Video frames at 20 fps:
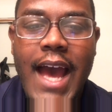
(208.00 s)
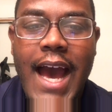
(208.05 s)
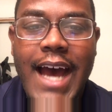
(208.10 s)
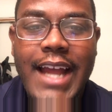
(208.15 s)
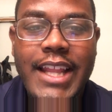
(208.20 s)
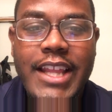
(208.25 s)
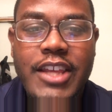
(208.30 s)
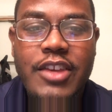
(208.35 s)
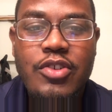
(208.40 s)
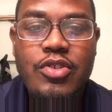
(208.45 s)
I
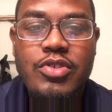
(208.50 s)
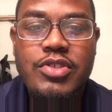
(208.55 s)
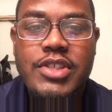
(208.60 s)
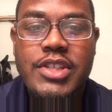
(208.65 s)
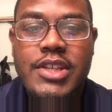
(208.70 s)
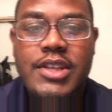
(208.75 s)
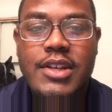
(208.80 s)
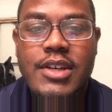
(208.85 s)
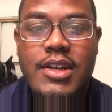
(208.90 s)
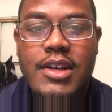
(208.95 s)
think you'll
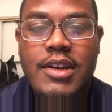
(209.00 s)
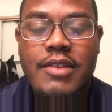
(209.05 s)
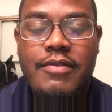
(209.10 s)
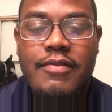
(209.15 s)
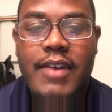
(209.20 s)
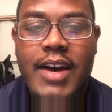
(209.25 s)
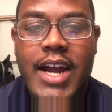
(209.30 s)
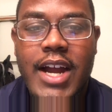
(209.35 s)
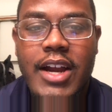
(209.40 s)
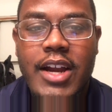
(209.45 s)
see a
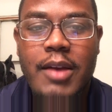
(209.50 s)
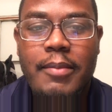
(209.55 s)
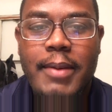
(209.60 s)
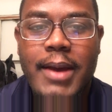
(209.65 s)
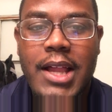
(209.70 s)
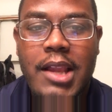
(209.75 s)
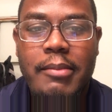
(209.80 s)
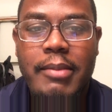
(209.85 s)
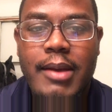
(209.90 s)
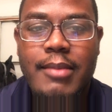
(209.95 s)
fired up
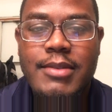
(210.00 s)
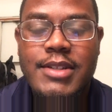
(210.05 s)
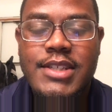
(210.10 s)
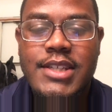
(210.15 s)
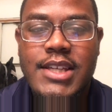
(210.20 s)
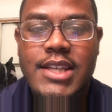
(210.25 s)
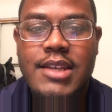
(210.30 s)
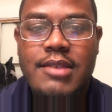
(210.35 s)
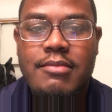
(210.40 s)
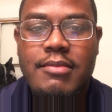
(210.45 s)
Alabama
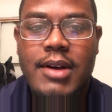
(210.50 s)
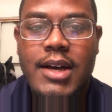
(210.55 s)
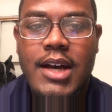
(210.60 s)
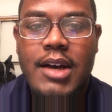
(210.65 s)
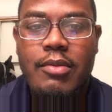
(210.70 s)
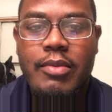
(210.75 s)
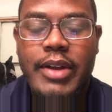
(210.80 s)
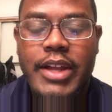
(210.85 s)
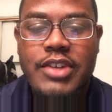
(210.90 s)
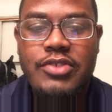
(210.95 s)
team
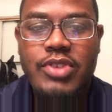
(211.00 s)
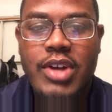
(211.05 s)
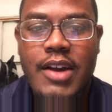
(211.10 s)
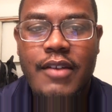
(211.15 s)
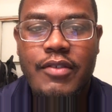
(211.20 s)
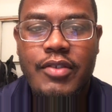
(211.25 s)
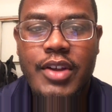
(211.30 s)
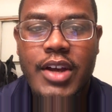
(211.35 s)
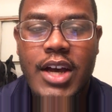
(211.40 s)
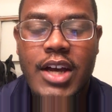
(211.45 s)
when they
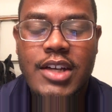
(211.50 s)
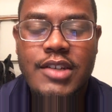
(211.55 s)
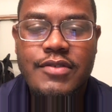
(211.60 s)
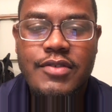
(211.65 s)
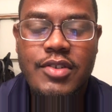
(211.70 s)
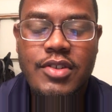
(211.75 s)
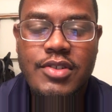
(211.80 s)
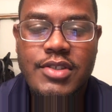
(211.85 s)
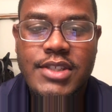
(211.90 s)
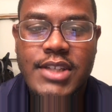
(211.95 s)
travel to
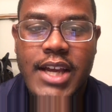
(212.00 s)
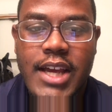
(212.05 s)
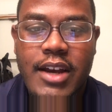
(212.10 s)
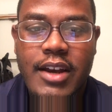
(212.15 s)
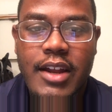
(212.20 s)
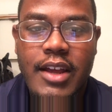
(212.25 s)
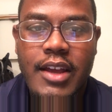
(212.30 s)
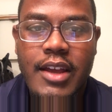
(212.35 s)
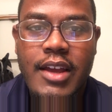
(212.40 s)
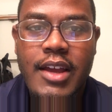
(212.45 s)
Oxford on
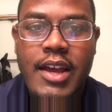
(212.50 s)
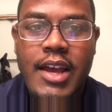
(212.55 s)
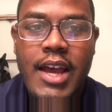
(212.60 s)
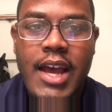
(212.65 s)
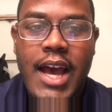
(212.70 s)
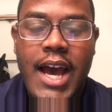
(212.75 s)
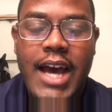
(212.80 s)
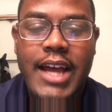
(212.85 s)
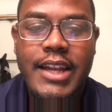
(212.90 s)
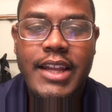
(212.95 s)
Saturday.
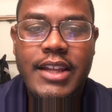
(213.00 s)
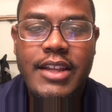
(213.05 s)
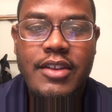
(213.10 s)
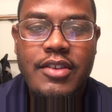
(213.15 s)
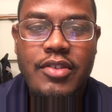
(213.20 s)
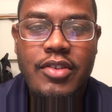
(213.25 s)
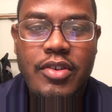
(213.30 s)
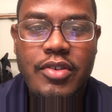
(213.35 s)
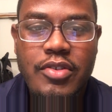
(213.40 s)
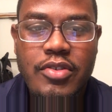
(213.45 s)
I think
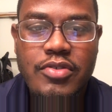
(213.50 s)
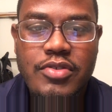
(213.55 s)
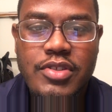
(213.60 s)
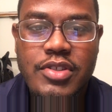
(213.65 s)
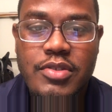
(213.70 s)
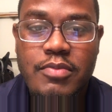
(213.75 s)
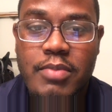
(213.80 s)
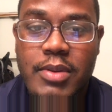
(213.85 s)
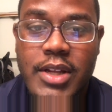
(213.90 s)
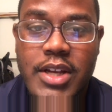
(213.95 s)

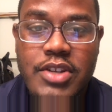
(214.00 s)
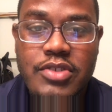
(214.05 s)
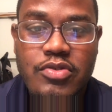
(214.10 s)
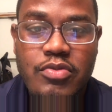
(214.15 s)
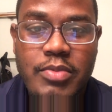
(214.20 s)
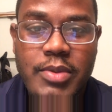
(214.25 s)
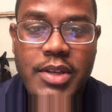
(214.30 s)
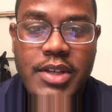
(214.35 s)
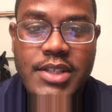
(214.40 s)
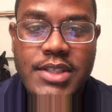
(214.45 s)
the players will
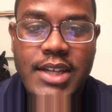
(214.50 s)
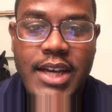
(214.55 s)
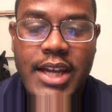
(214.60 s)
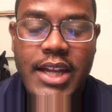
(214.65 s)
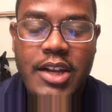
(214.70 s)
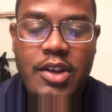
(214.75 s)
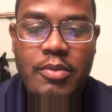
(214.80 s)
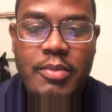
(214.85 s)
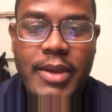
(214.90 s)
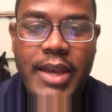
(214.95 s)
be
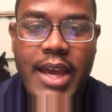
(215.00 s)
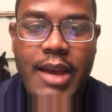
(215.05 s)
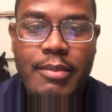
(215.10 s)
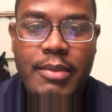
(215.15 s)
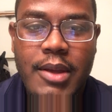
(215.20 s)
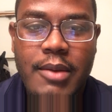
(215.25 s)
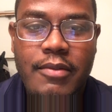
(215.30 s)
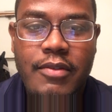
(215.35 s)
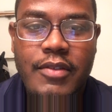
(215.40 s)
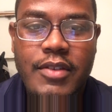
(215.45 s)
excited. They'll be
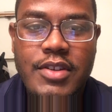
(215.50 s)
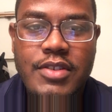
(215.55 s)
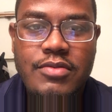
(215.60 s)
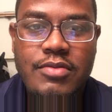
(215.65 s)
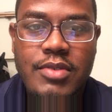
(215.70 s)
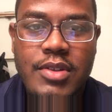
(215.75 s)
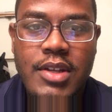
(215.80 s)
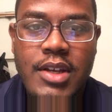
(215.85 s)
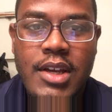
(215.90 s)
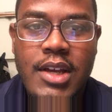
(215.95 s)
amped up for this
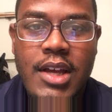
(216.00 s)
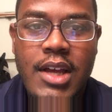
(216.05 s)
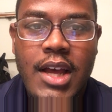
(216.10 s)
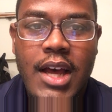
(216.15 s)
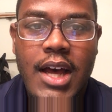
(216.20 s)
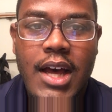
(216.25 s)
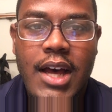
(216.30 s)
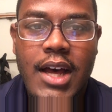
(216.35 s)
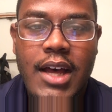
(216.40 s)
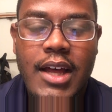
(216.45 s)
one,
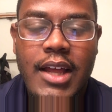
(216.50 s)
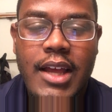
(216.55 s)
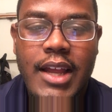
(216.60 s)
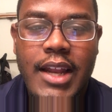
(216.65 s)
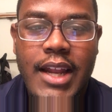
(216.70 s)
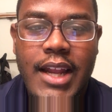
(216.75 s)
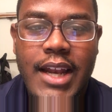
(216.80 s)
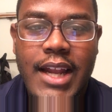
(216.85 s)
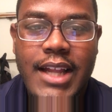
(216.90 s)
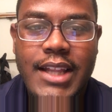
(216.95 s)

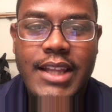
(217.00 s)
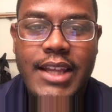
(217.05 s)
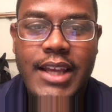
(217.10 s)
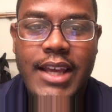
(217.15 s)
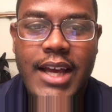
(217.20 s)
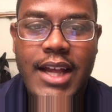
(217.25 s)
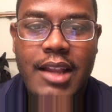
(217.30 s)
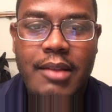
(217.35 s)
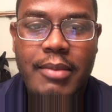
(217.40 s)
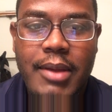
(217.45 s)
and I think
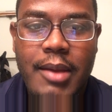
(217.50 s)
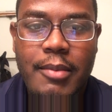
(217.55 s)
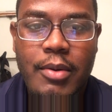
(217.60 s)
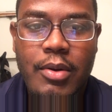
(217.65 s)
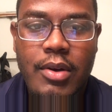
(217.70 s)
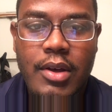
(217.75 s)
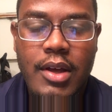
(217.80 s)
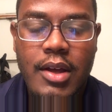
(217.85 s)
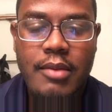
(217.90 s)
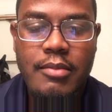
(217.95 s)

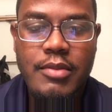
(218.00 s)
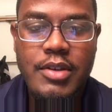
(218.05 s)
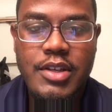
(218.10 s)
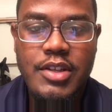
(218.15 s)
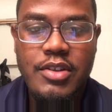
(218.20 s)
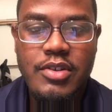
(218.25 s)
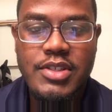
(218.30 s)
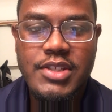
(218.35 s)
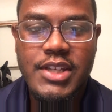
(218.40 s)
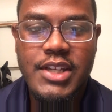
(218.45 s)
Alabama
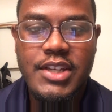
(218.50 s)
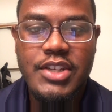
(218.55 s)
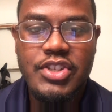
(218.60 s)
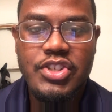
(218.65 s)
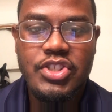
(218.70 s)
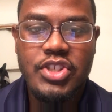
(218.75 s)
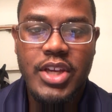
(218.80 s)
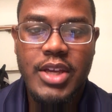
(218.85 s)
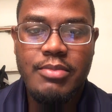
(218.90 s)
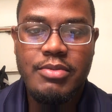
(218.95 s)
is in good
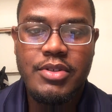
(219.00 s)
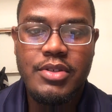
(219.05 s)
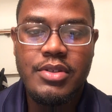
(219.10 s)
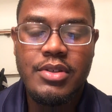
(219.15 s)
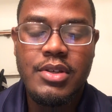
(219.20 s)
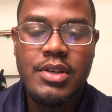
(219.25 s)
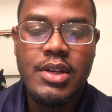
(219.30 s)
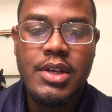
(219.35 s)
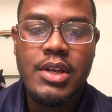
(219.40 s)
shape to